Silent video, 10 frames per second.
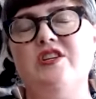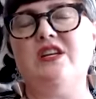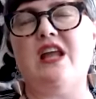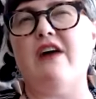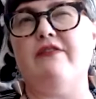
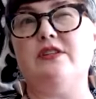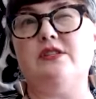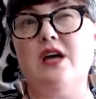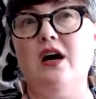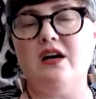ton of
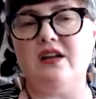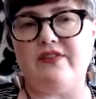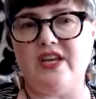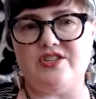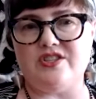agency
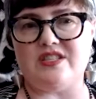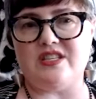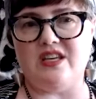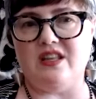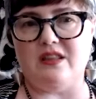in the
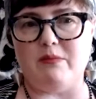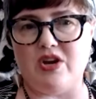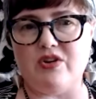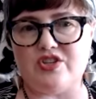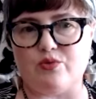marriage
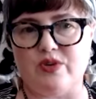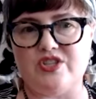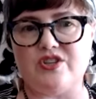originally